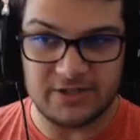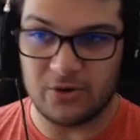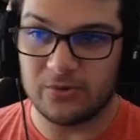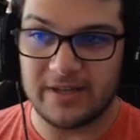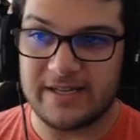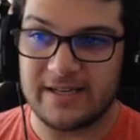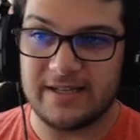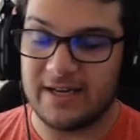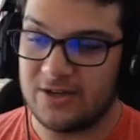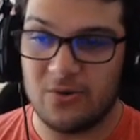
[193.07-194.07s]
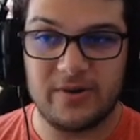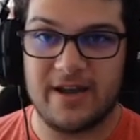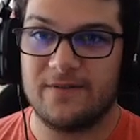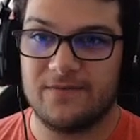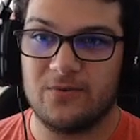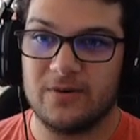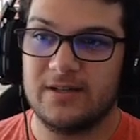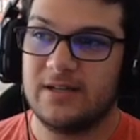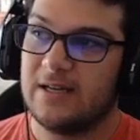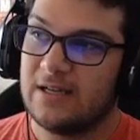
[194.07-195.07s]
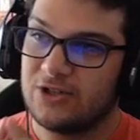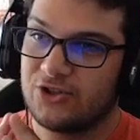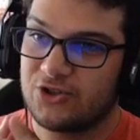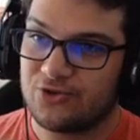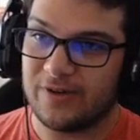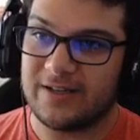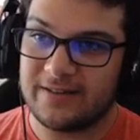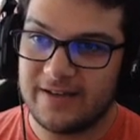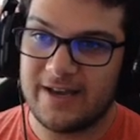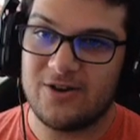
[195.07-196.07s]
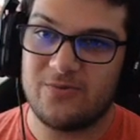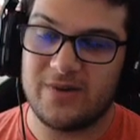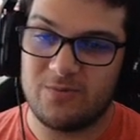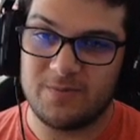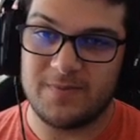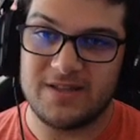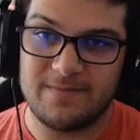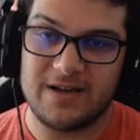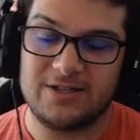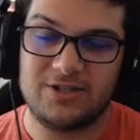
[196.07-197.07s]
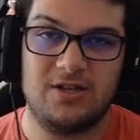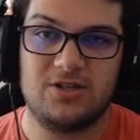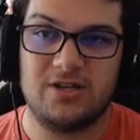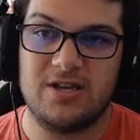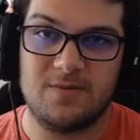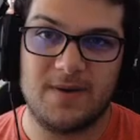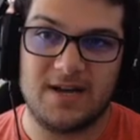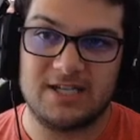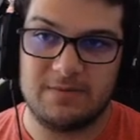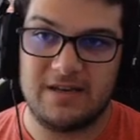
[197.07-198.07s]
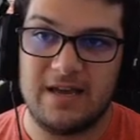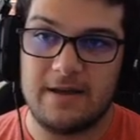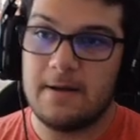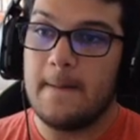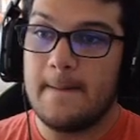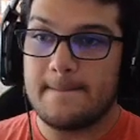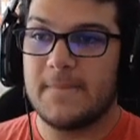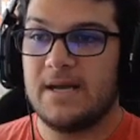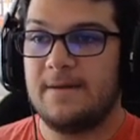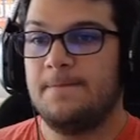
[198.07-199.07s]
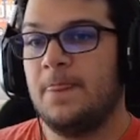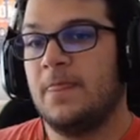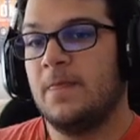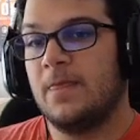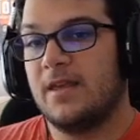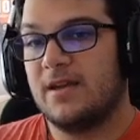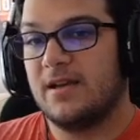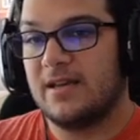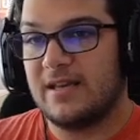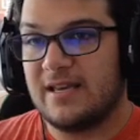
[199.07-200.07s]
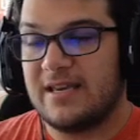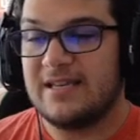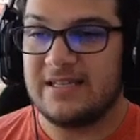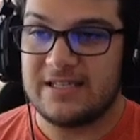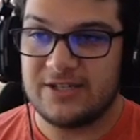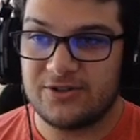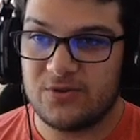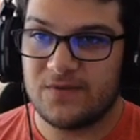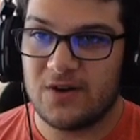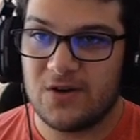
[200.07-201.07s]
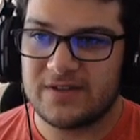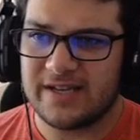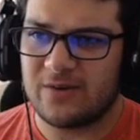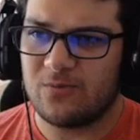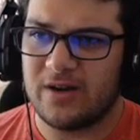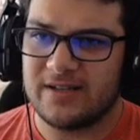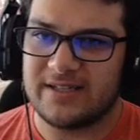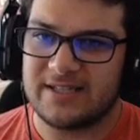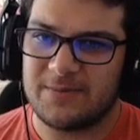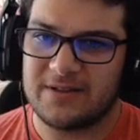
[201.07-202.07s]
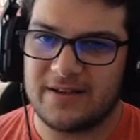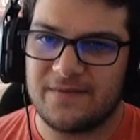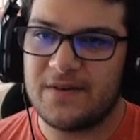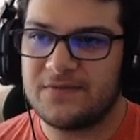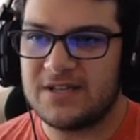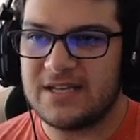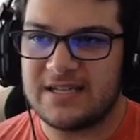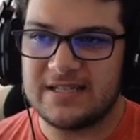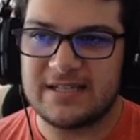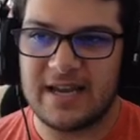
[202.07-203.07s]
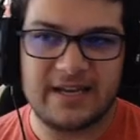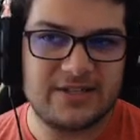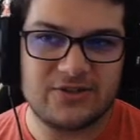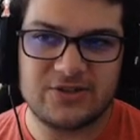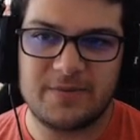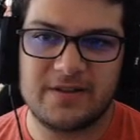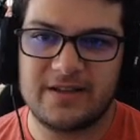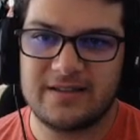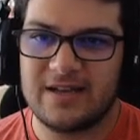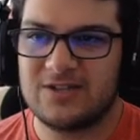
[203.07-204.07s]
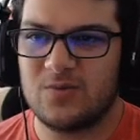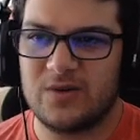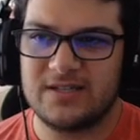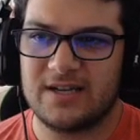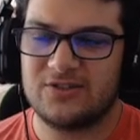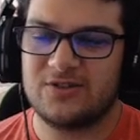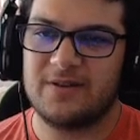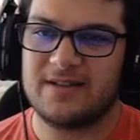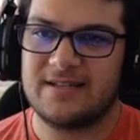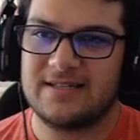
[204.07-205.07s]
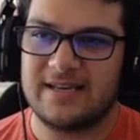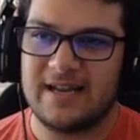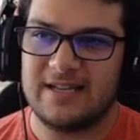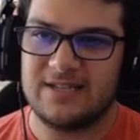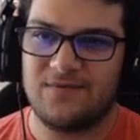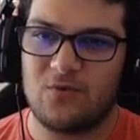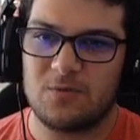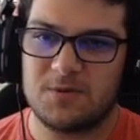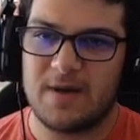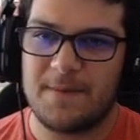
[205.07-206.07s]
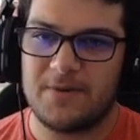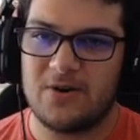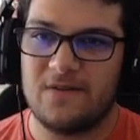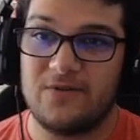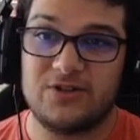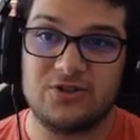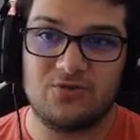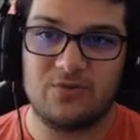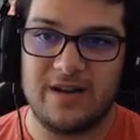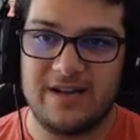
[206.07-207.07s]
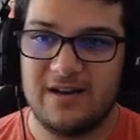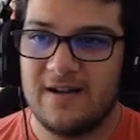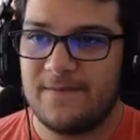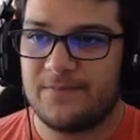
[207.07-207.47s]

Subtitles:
I don't like it. I don't care for it. Strictly AoE would be the best change that he could possibly get. But he's easier to evolve. It's like what? It's like something like 15 seconds or something like that, 20 seconds, something like that, to get his forms popping off, which is great.